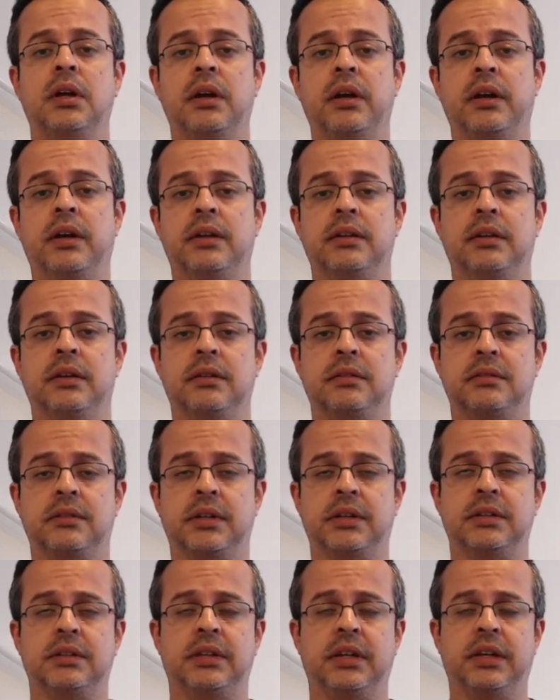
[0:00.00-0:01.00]

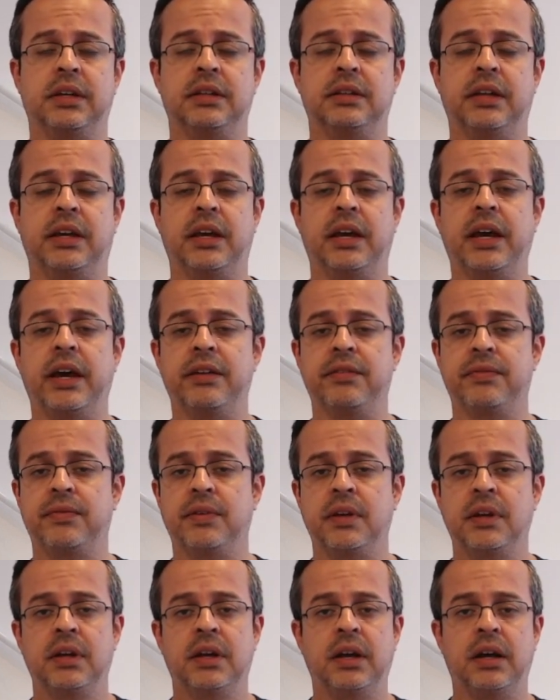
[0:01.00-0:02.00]
They have
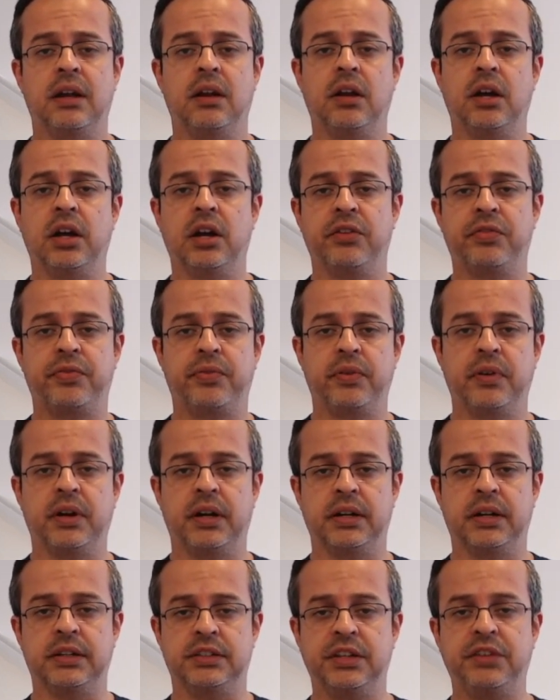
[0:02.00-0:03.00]
a lot of
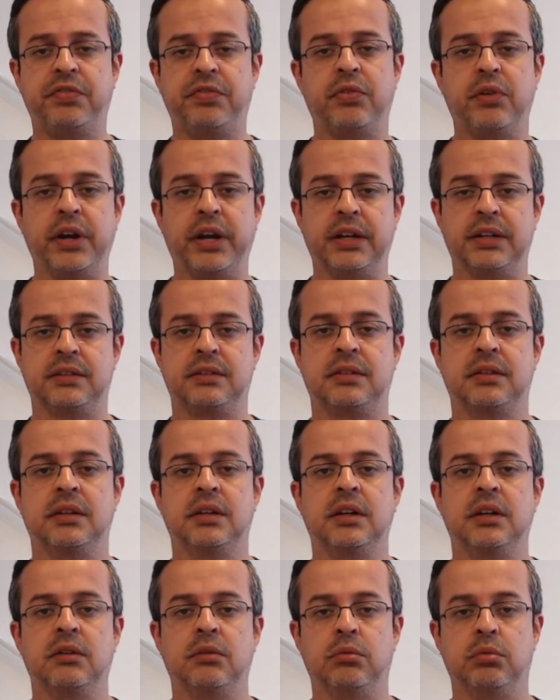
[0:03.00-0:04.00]
different
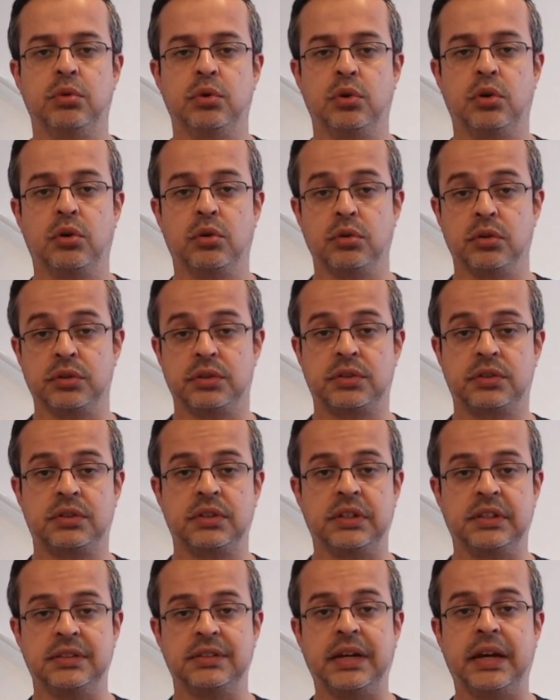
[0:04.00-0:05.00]
roles
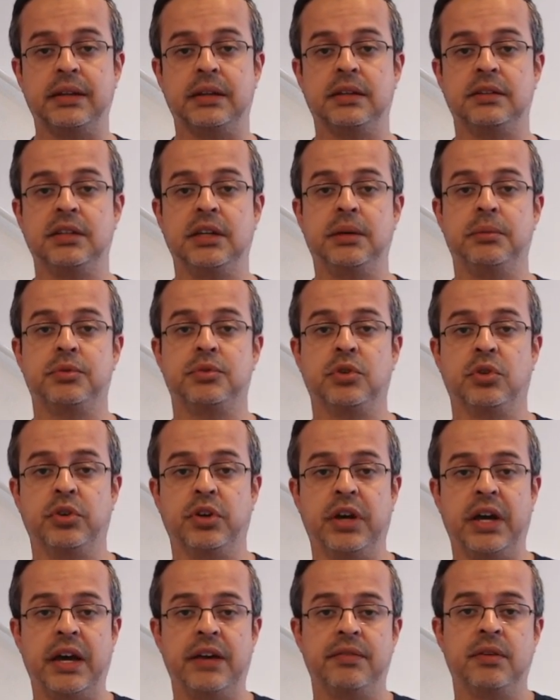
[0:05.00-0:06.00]
inside the team. So
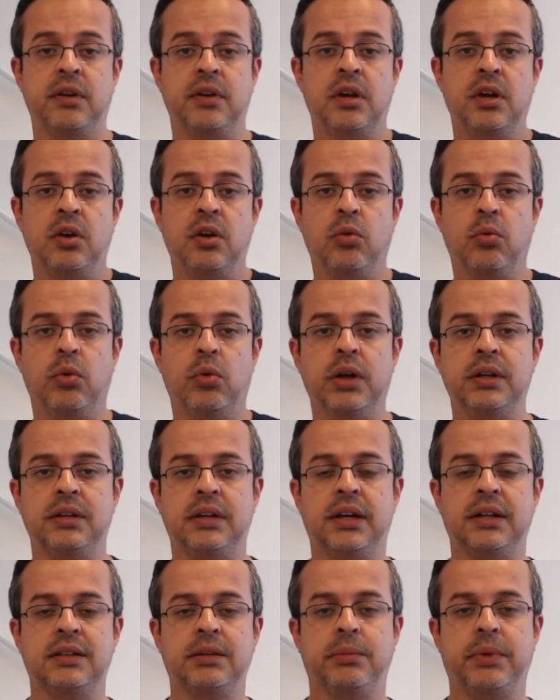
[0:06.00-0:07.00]
you have one
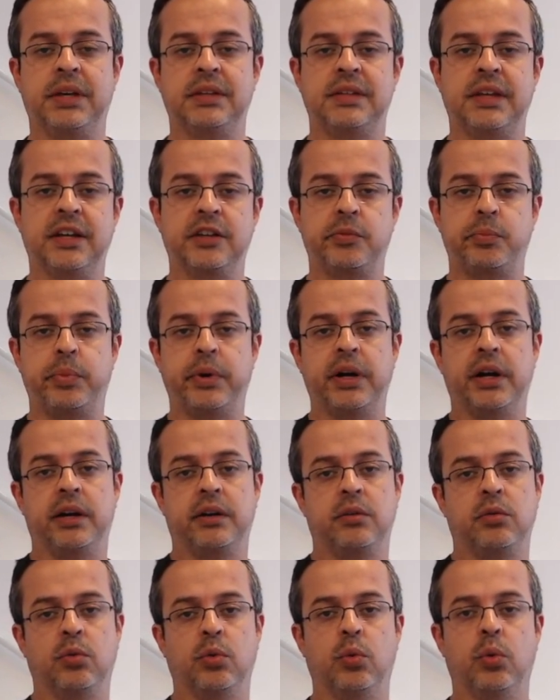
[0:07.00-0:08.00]
database
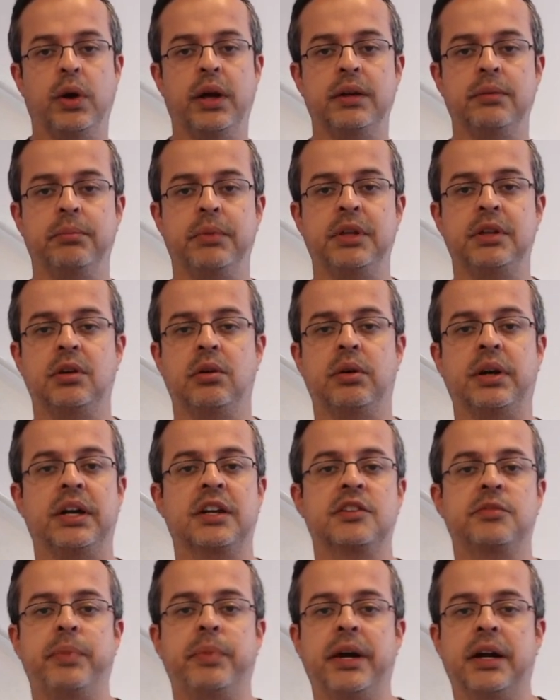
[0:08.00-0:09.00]
expert, one middleware
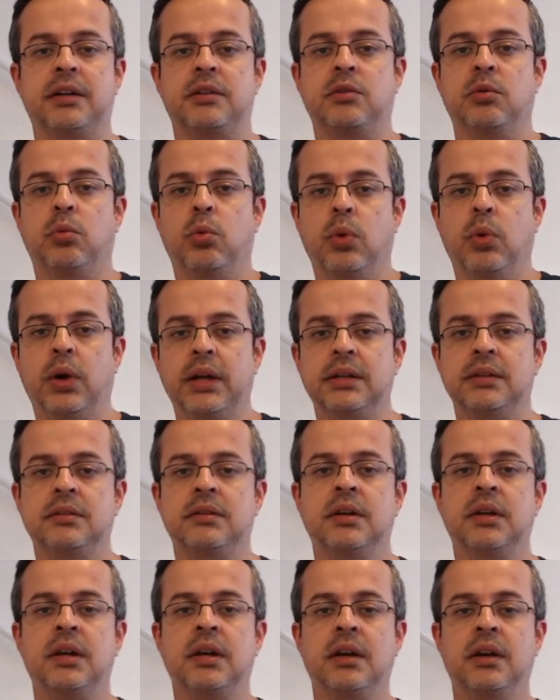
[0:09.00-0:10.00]
expert,
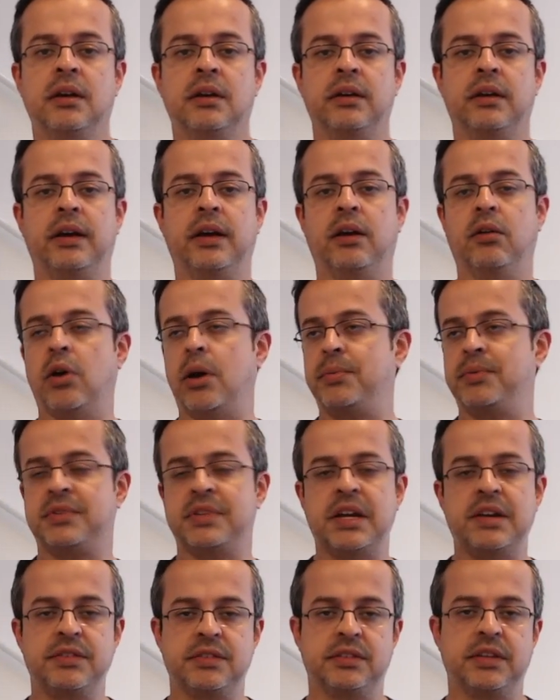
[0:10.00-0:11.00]
one web
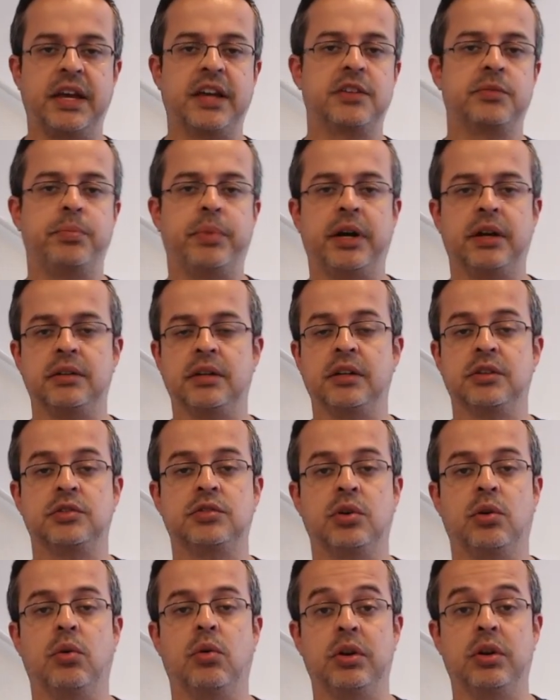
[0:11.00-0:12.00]
service expert, and
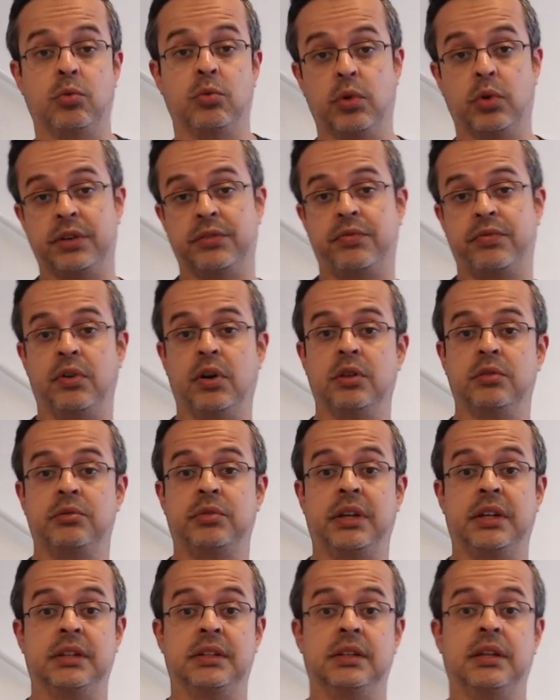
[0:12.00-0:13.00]
so on, one
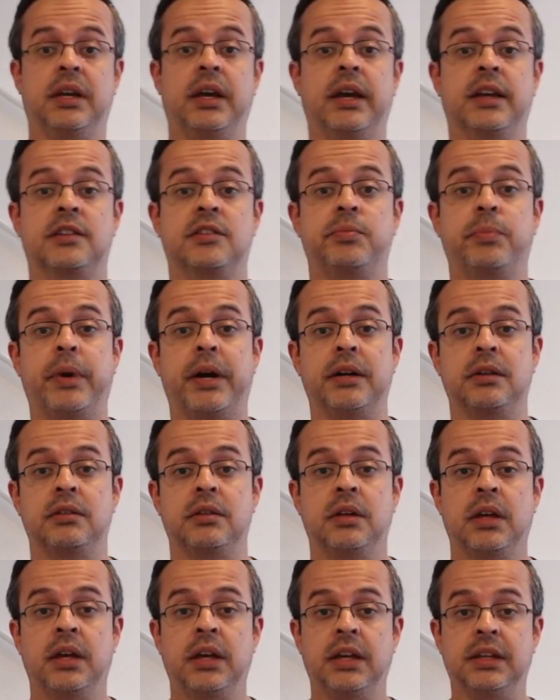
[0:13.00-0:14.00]
front-end expert
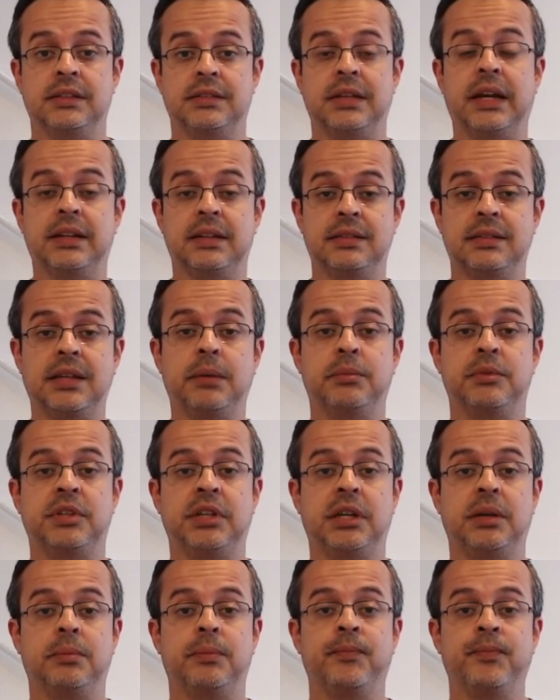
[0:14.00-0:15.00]
inside the same
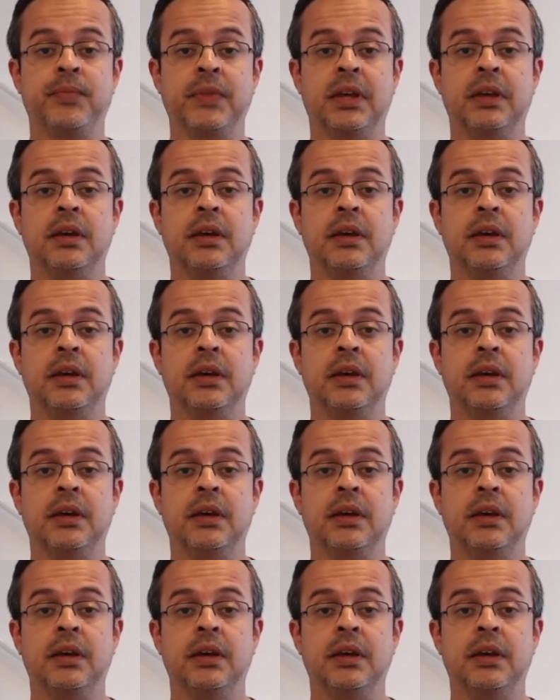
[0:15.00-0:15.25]
team.